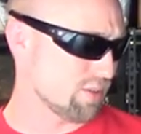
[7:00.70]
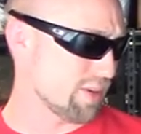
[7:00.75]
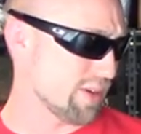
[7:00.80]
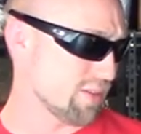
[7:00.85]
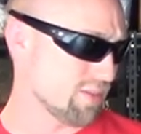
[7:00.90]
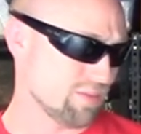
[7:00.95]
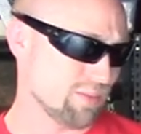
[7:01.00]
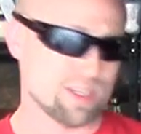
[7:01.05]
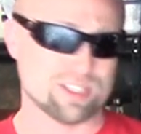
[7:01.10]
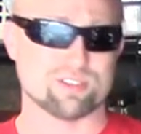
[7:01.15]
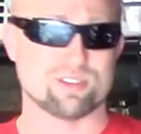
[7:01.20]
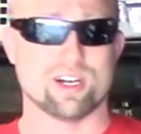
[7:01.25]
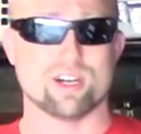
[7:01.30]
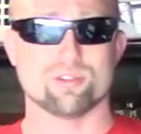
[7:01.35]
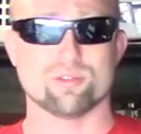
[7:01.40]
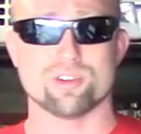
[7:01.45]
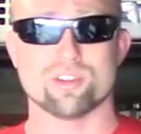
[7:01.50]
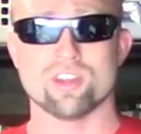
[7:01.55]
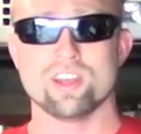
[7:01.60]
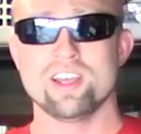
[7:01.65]
with.
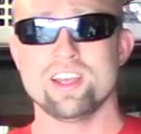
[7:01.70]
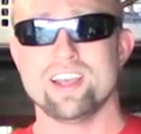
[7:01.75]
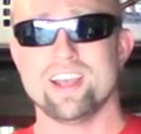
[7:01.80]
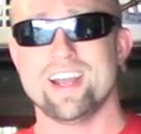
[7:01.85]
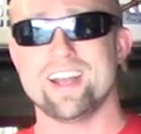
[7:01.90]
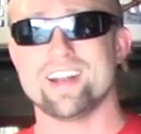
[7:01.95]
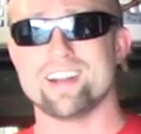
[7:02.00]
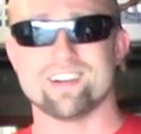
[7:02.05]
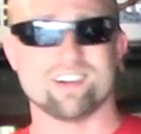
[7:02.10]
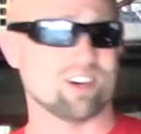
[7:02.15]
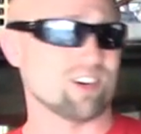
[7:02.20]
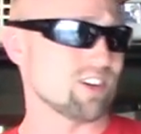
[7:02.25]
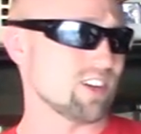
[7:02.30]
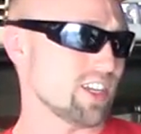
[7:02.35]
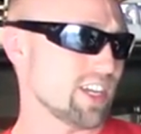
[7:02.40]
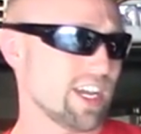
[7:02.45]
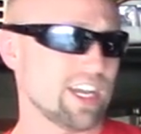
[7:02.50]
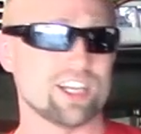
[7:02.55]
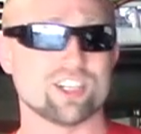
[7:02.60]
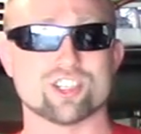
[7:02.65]
And at an
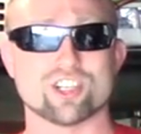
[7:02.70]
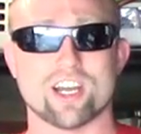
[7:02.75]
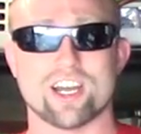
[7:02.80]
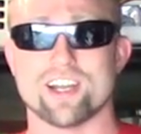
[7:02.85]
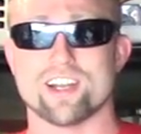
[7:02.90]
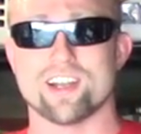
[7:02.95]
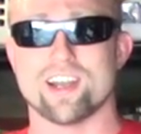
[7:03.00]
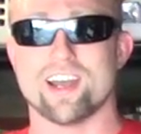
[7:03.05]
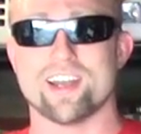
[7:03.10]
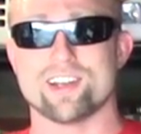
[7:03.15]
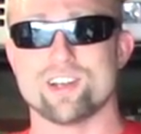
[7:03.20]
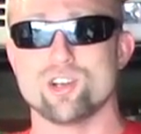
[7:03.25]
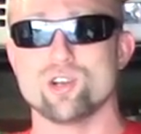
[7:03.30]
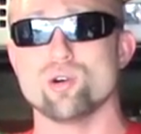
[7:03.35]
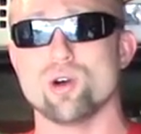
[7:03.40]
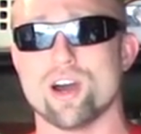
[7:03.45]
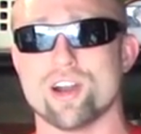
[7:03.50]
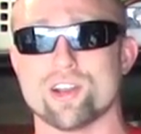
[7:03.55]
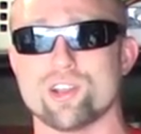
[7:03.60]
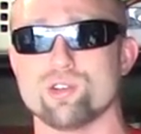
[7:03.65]
early age, I knew
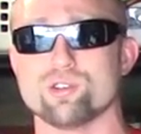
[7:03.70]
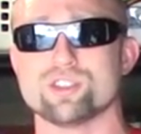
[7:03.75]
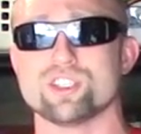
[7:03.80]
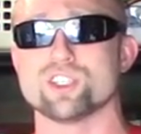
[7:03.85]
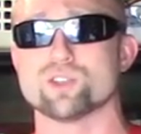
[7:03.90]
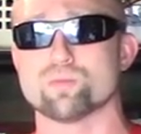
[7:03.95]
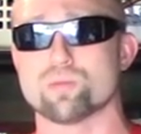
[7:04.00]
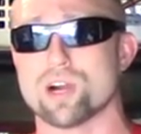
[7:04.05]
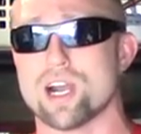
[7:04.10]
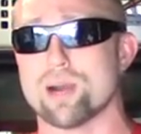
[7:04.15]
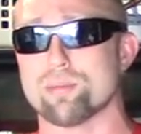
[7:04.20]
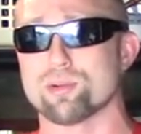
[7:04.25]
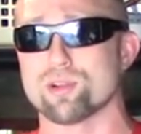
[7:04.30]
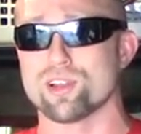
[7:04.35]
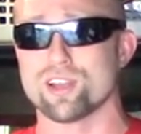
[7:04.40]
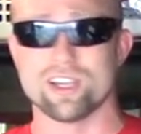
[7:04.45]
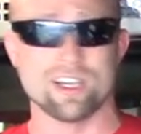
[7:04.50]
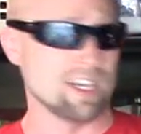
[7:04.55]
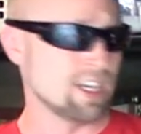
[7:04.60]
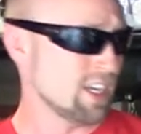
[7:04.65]
how to use these
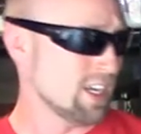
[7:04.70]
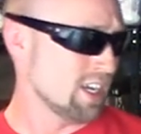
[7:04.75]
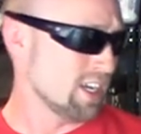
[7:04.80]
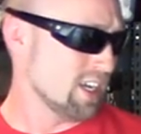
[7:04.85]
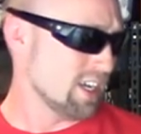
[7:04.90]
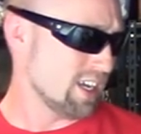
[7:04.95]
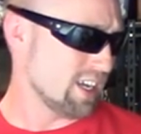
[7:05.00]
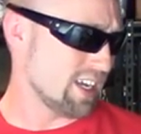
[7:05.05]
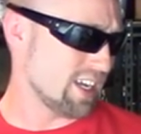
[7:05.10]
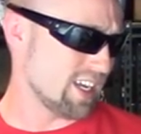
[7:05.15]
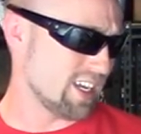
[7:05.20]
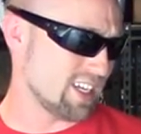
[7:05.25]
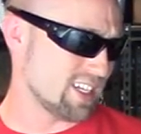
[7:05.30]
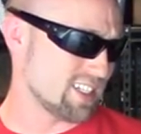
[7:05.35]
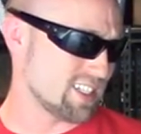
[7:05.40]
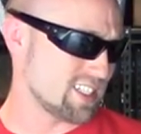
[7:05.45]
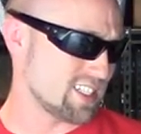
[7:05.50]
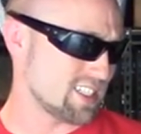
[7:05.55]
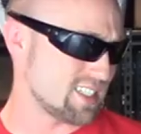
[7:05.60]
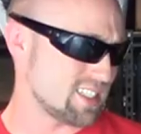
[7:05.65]
properly,
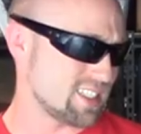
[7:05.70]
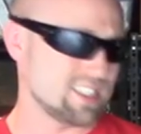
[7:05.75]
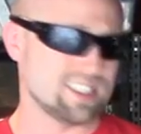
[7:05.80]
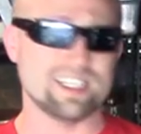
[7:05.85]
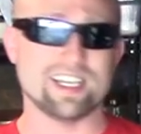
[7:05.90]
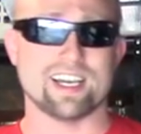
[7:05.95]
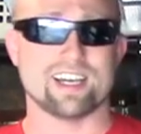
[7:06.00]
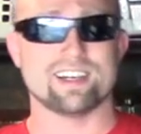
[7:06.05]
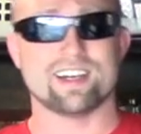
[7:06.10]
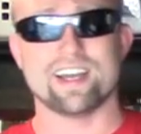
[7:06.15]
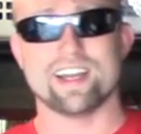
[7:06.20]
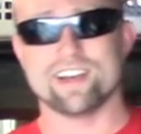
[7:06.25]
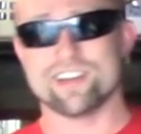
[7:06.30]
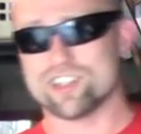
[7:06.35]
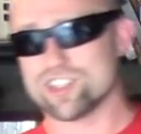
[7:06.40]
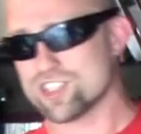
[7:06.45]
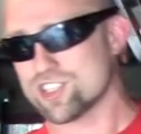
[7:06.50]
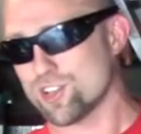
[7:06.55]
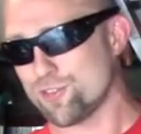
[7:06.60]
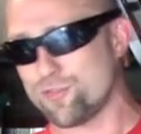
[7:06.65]
and yeah, and
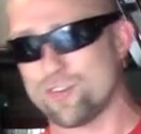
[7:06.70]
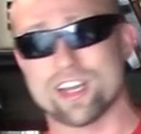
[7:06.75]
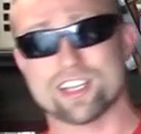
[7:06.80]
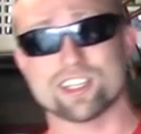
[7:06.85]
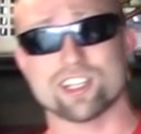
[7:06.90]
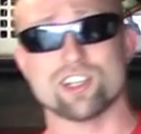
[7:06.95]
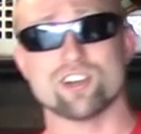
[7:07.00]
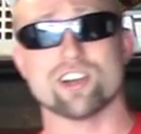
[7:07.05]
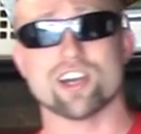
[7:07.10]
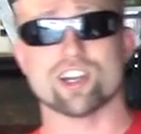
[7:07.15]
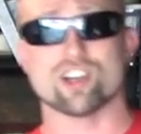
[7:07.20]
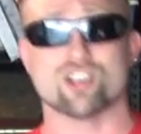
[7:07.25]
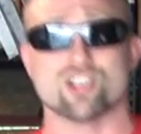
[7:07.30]
just the fact that you got to